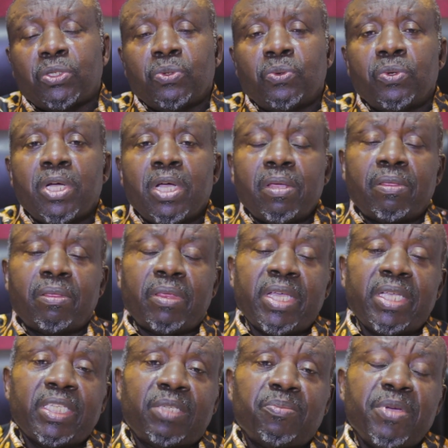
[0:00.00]
you.
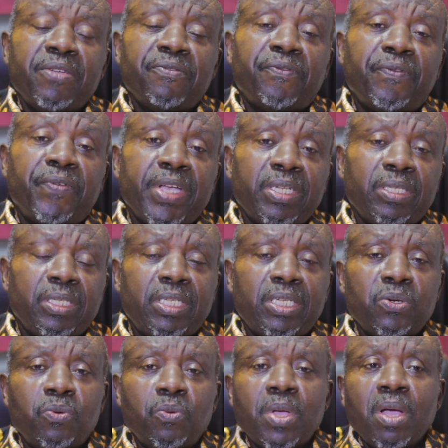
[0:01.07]
Things may fail
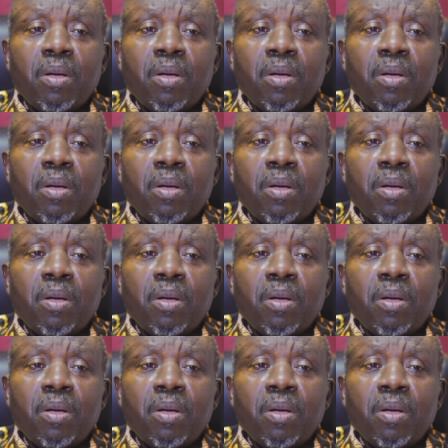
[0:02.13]
you.